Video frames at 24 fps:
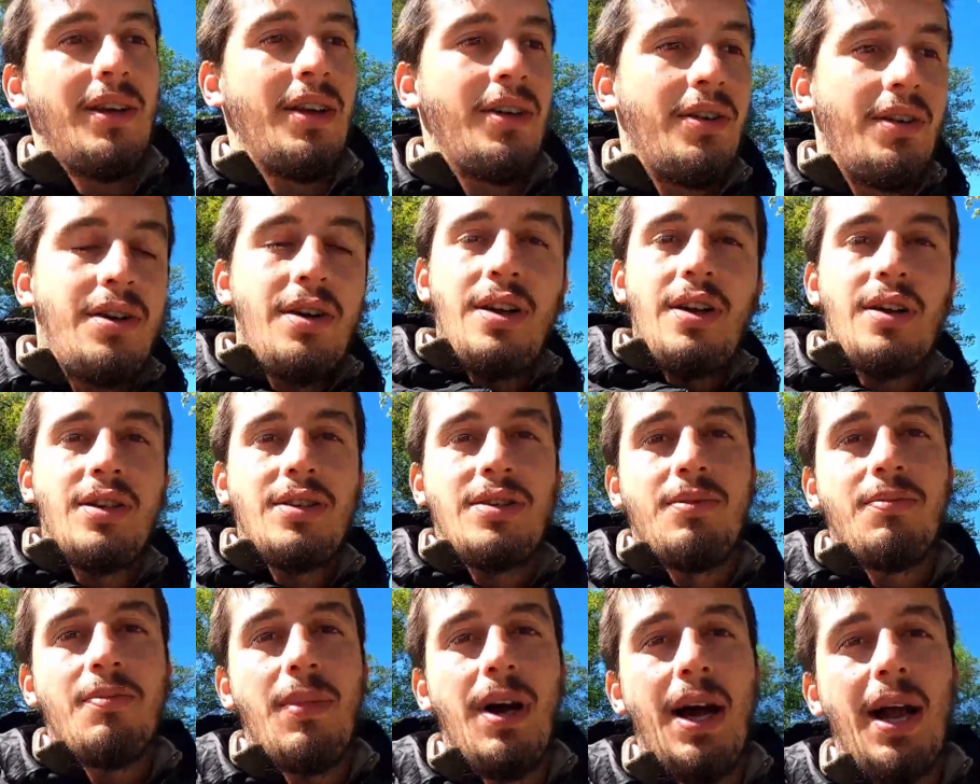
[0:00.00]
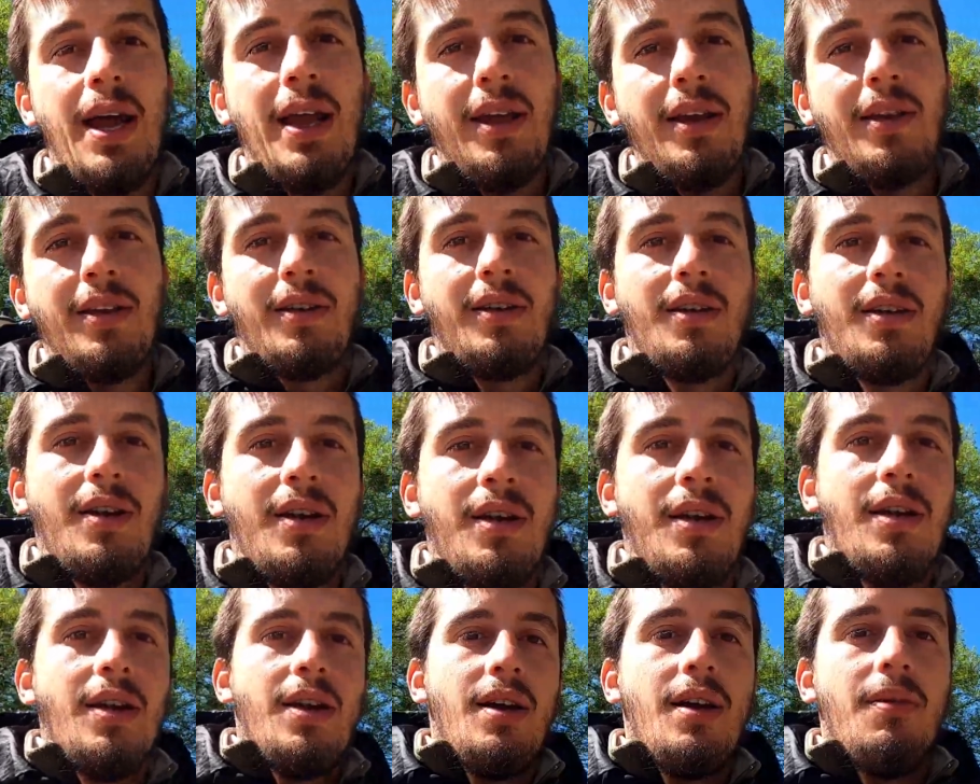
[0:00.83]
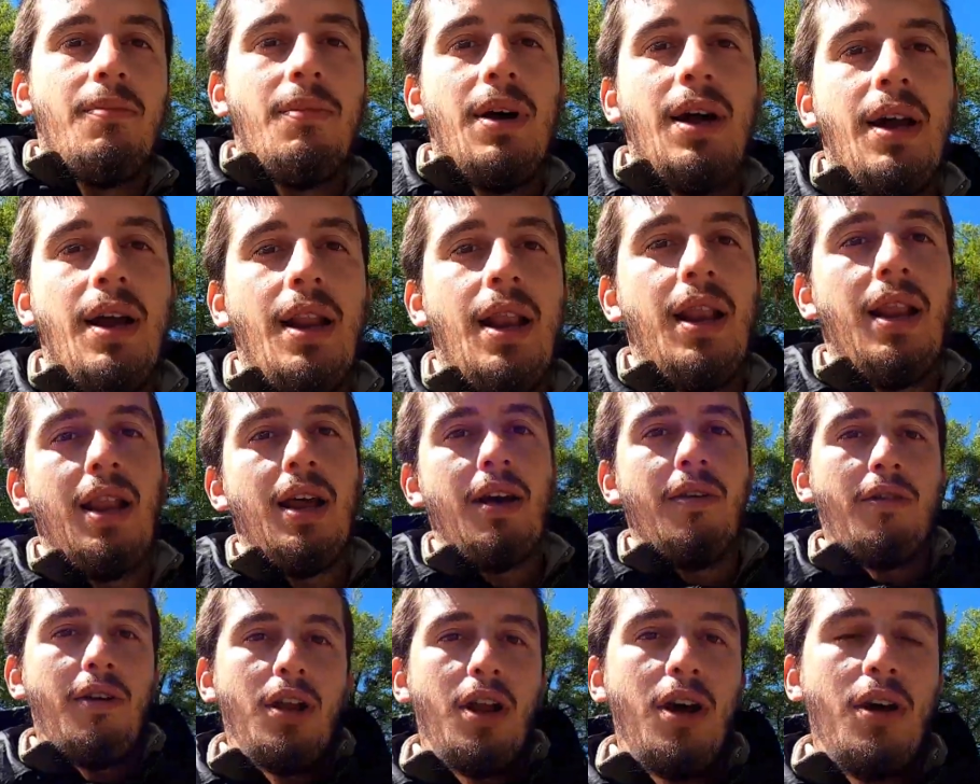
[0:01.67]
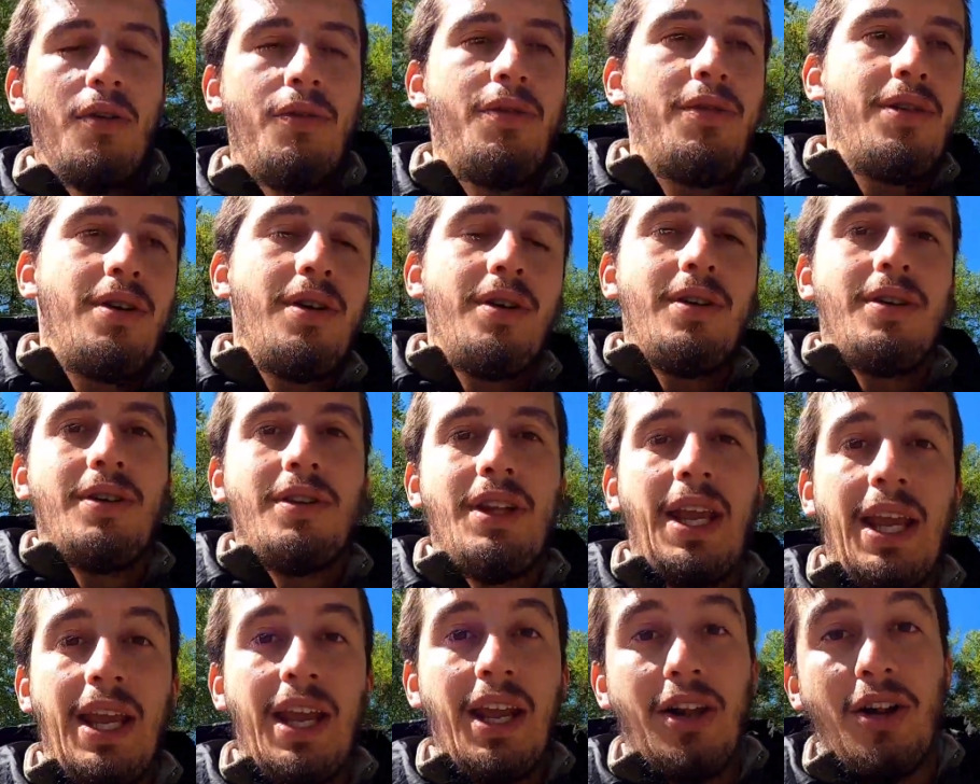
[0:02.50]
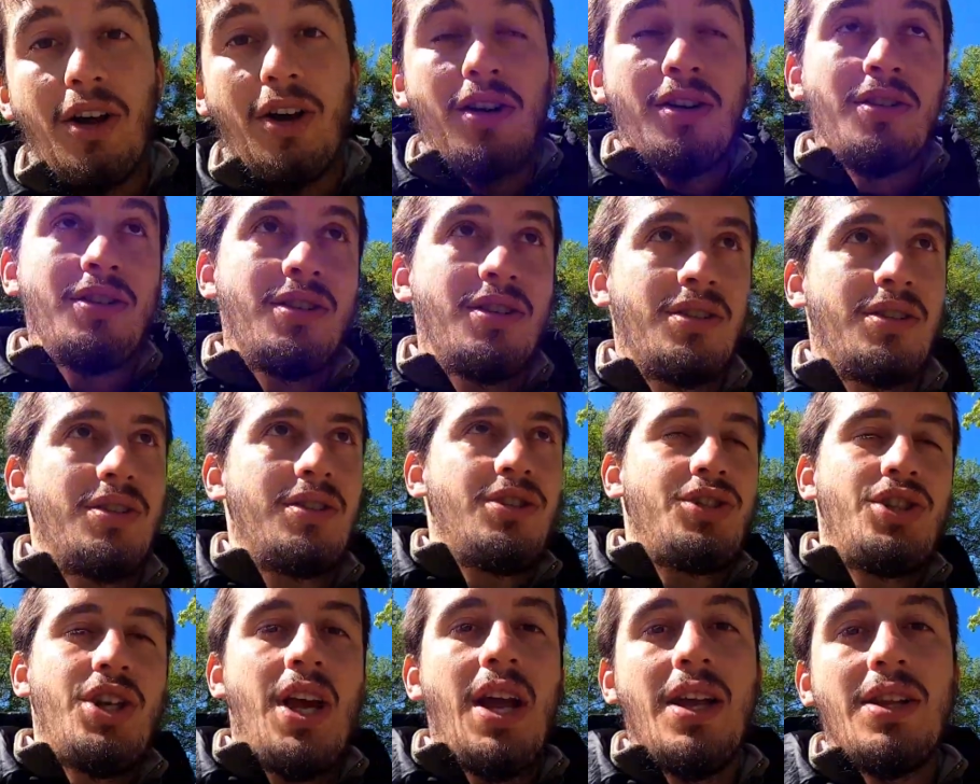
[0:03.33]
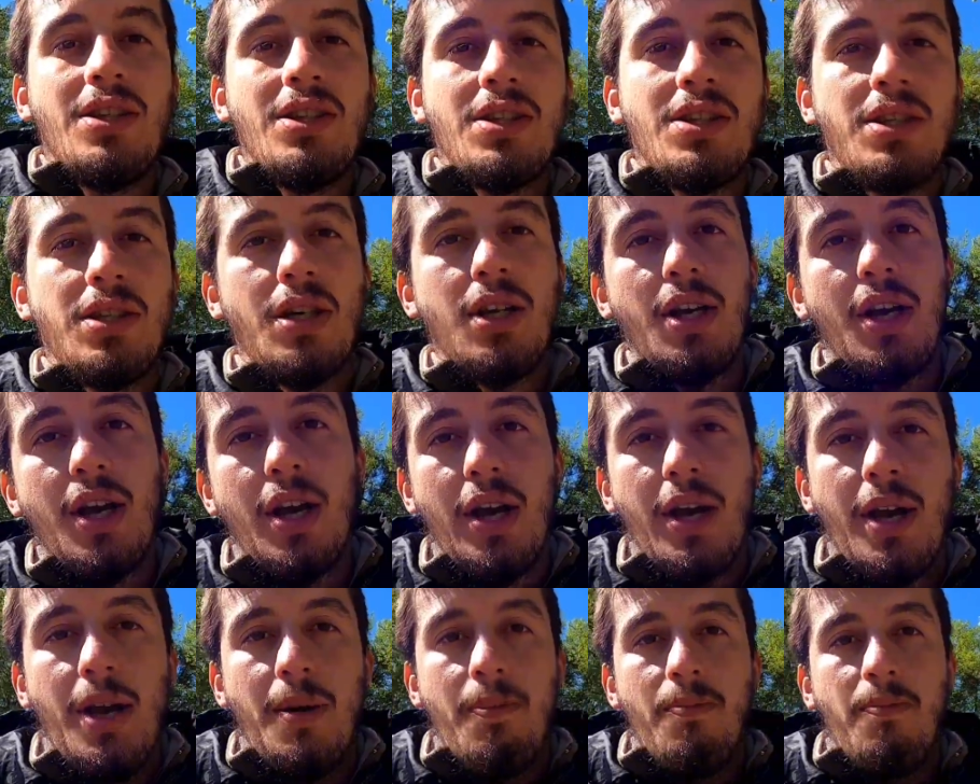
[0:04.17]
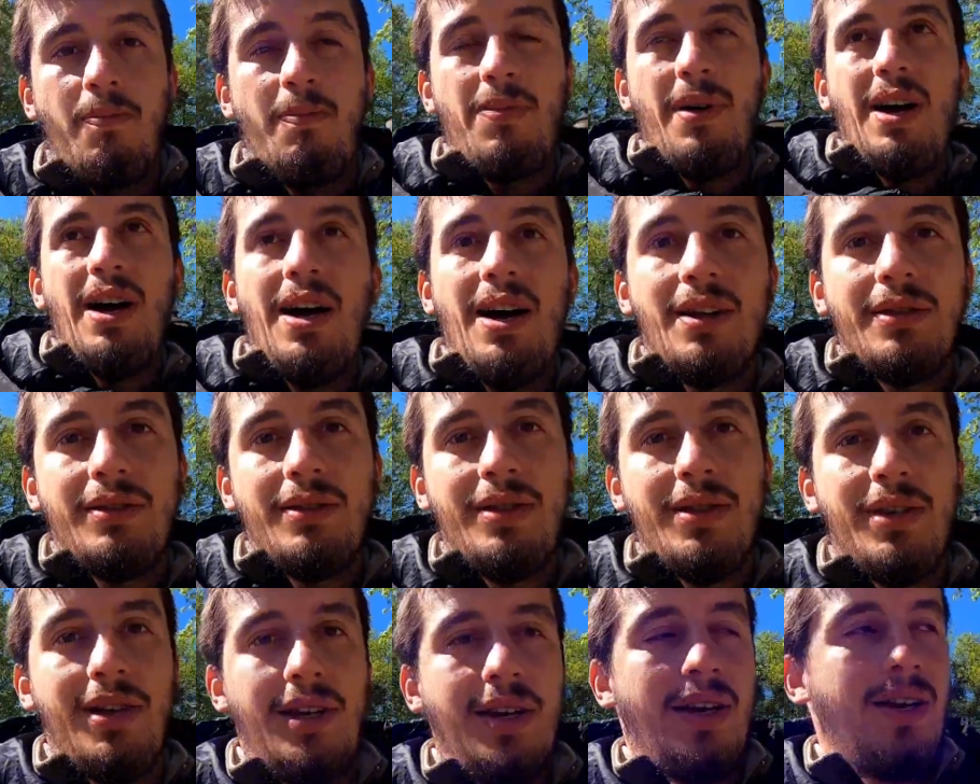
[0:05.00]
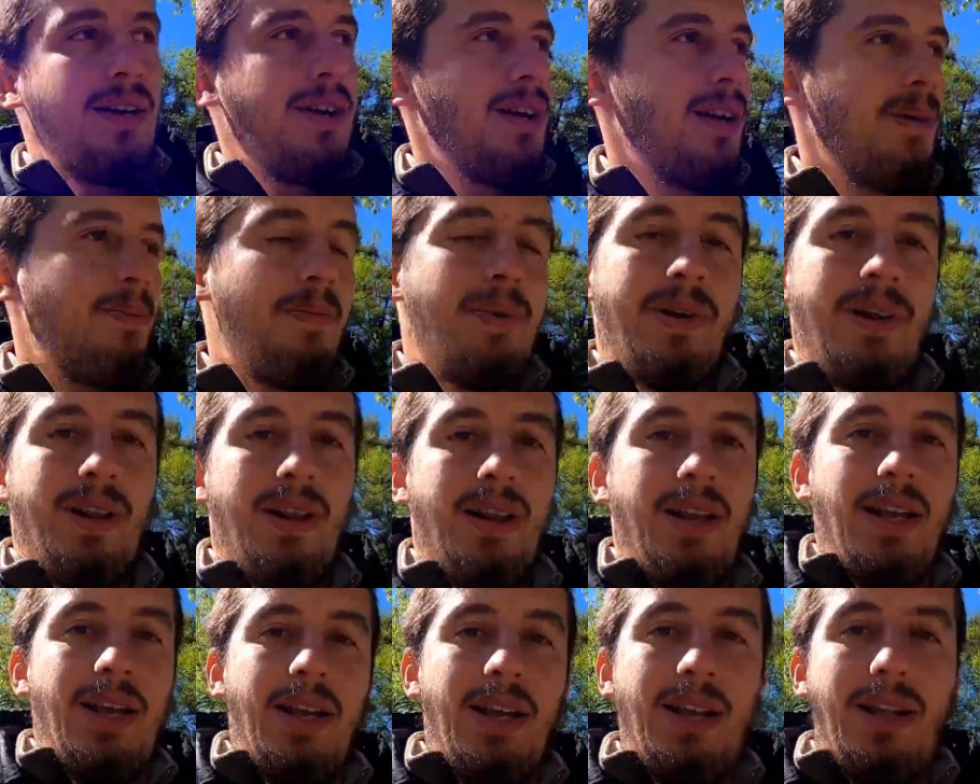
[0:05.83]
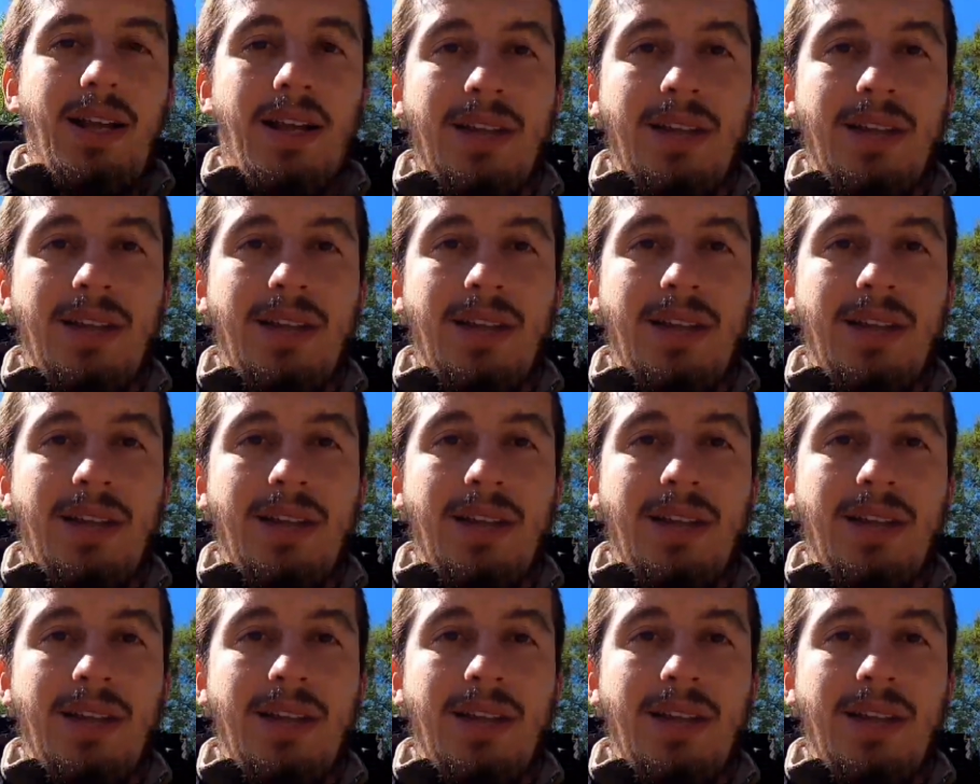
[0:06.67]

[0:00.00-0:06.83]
increase my level of taking the orders chance, but apparently